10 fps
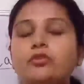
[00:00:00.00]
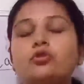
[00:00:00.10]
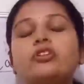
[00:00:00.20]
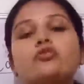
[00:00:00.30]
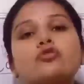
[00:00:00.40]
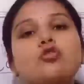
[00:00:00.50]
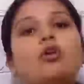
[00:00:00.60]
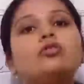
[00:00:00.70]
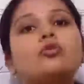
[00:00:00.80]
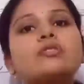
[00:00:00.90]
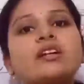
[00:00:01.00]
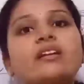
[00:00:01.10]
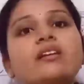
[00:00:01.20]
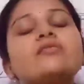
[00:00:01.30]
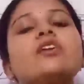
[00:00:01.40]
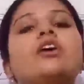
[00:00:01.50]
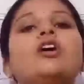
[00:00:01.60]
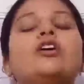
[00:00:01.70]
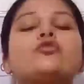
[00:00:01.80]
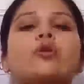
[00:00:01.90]
You need to solve those errors
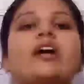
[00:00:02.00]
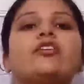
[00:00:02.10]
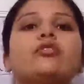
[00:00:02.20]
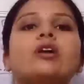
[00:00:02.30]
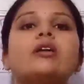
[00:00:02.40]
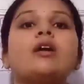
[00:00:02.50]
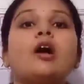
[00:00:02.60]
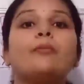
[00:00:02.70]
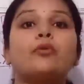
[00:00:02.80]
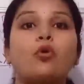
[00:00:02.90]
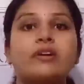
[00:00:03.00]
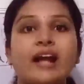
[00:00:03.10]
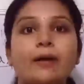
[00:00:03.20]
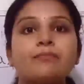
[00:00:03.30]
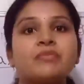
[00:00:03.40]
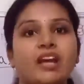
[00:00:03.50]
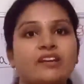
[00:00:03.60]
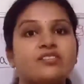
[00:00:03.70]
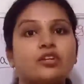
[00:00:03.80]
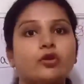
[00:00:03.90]
to get your program
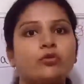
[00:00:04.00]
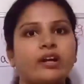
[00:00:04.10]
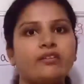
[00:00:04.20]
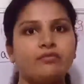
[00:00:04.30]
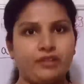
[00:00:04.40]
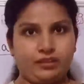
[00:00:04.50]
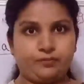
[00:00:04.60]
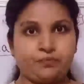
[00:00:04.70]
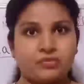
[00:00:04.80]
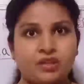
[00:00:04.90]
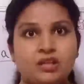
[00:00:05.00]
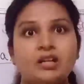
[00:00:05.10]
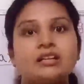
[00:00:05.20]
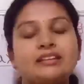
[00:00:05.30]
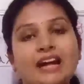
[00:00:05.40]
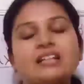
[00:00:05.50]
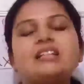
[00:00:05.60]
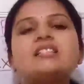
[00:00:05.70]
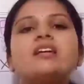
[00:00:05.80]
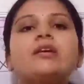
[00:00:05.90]
executed well. That
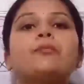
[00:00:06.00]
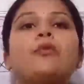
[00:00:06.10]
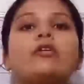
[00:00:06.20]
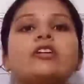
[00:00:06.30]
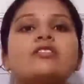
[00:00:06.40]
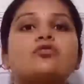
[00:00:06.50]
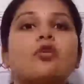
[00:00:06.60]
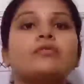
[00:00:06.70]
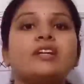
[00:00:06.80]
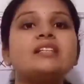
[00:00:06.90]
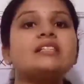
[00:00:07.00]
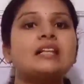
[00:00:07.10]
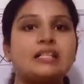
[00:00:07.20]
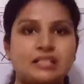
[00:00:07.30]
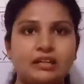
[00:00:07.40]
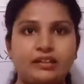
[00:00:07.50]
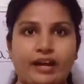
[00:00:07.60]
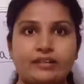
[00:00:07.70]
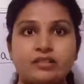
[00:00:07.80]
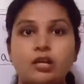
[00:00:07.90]
is the importance of this
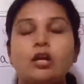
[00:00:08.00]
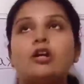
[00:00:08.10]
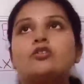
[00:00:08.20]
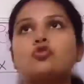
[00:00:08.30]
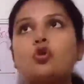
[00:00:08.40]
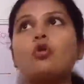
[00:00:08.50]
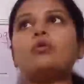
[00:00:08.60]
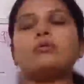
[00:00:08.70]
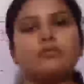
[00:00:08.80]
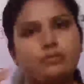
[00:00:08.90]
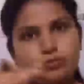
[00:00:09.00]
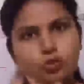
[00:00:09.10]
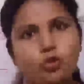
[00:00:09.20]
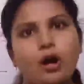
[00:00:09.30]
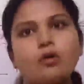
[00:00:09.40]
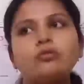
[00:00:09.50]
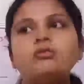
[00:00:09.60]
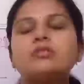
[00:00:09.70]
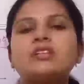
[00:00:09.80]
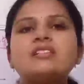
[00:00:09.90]
syntax. So
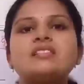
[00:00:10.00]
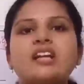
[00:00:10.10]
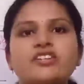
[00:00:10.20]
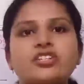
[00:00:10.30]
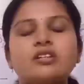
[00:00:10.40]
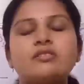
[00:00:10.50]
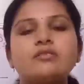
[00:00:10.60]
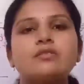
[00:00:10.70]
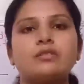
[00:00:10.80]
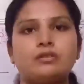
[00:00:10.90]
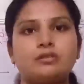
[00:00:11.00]
throughout this session,